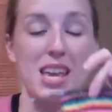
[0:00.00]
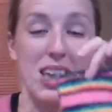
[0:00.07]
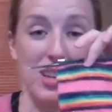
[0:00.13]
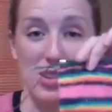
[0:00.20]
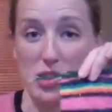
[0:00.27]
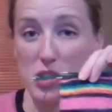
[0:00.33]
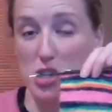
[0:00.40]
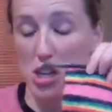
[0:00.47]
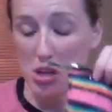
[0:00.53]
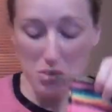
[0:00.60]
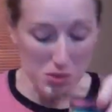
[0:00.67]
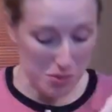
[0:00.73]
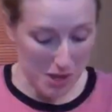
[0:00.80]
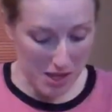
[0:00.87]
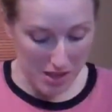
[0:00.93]
heels and
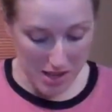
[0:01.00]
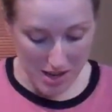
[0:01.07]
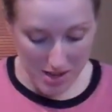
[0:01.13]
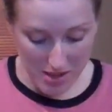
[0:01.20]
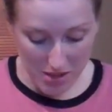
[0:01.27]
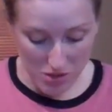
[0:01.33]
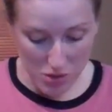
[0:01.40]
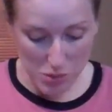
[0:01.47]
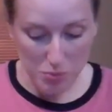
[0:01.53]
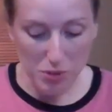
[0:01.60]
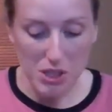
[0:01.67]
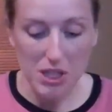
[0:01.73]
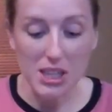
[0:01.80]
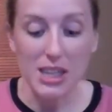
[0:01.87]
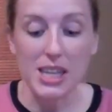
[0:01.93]
toes with, and there's
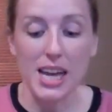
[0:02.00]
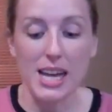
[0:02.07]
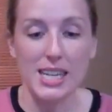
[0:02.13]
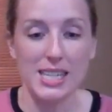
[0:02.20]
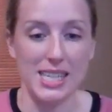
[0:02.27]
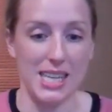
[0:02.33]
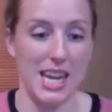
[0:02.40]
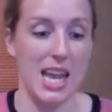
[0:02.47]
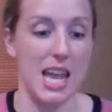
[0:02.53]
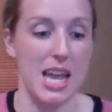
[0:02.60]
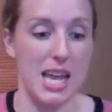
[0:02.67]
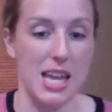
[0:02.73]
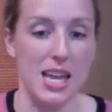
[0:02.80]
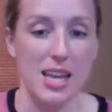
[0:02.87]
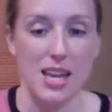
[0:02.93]
plenty.